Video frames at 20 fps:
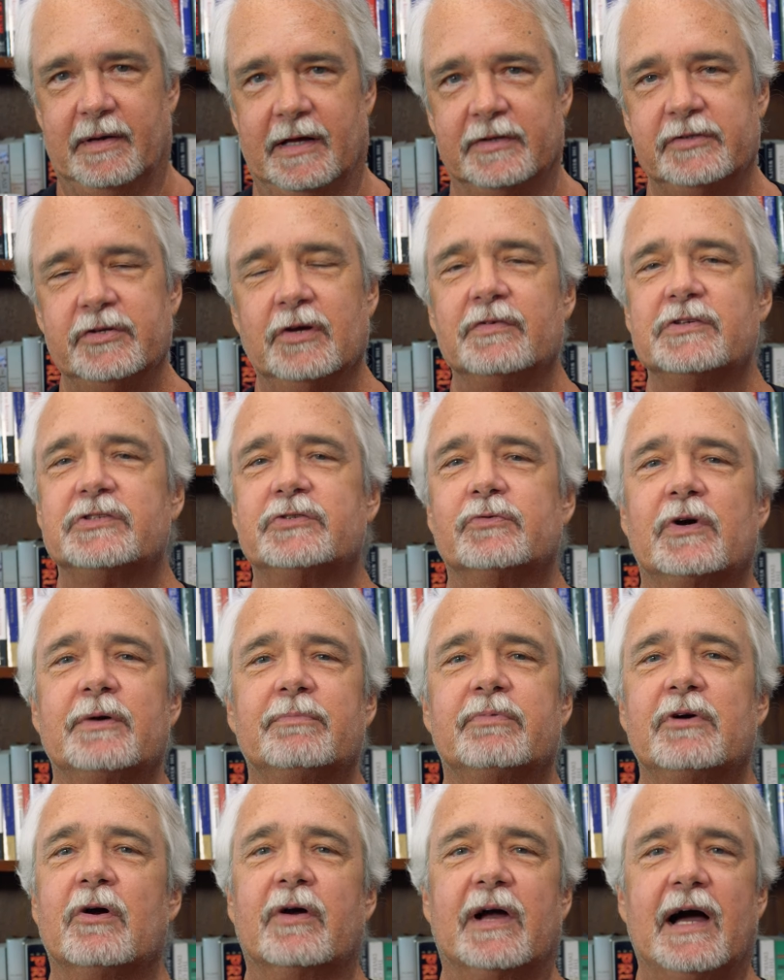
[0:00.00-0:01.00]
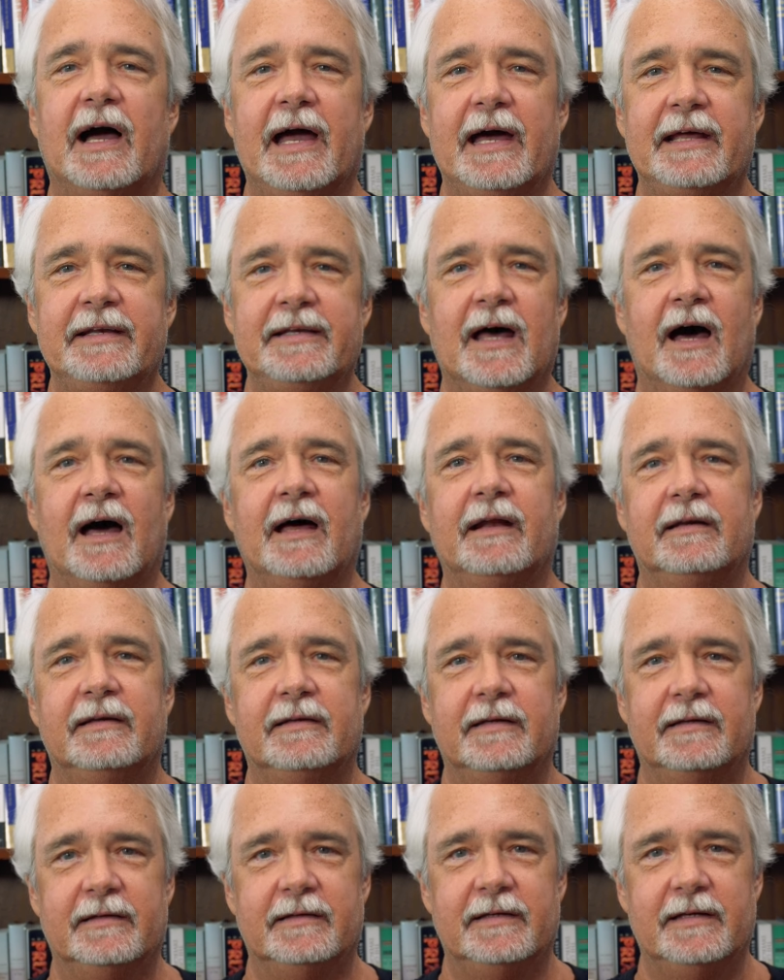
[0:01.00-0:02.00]
Until the story broke, I had not
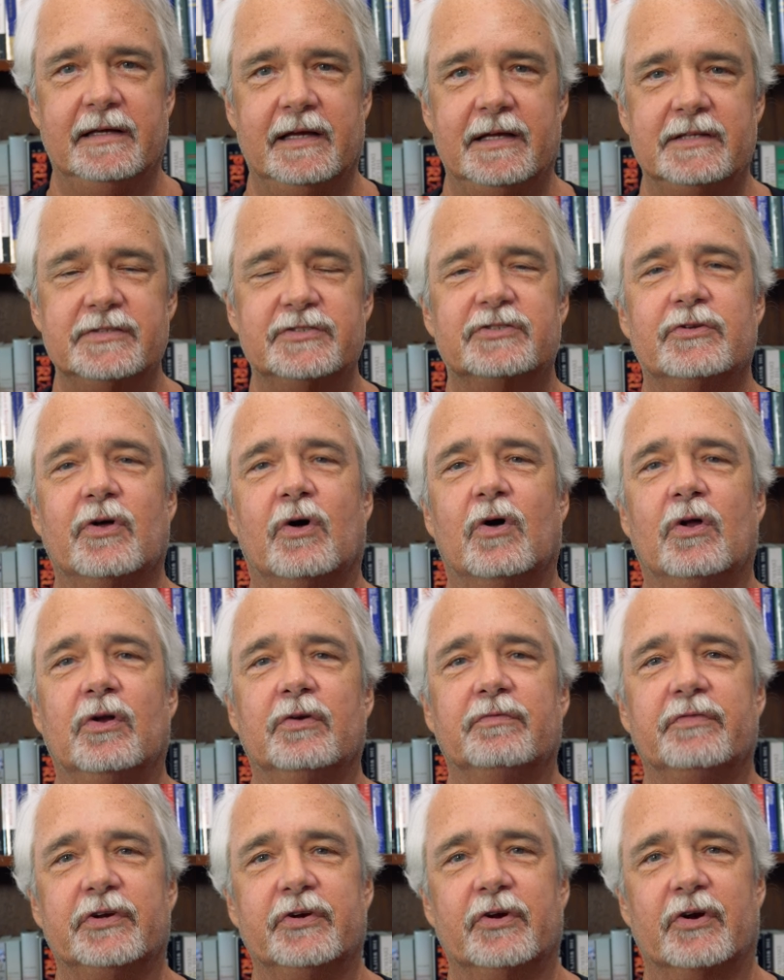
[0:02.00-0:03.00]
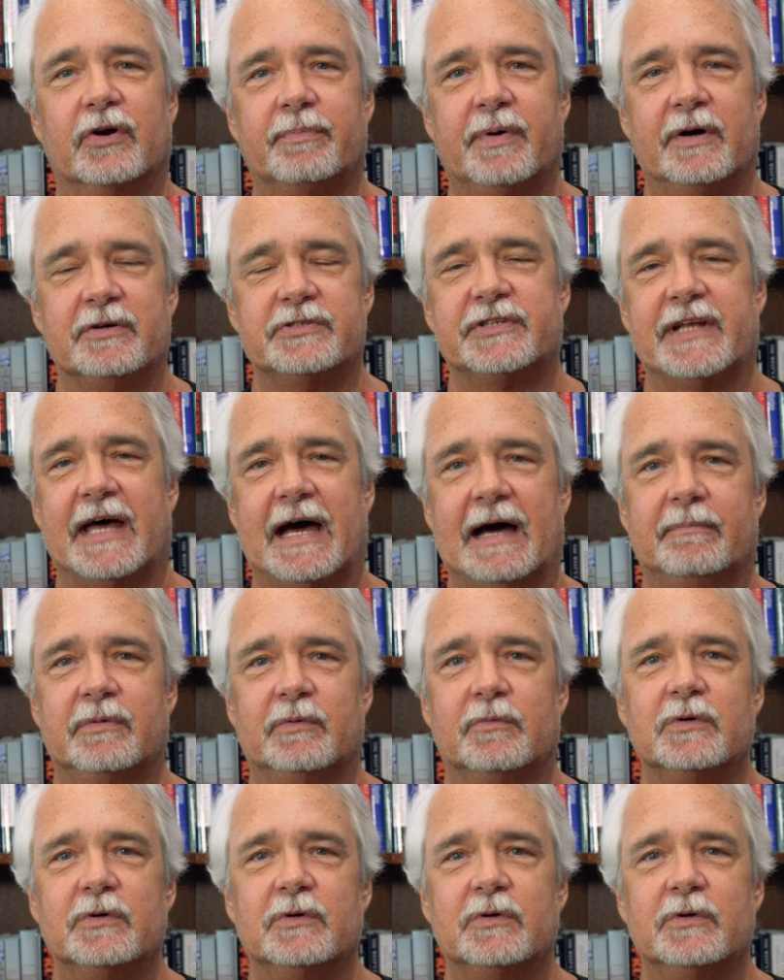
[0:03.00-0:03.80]
installed the New York Post app,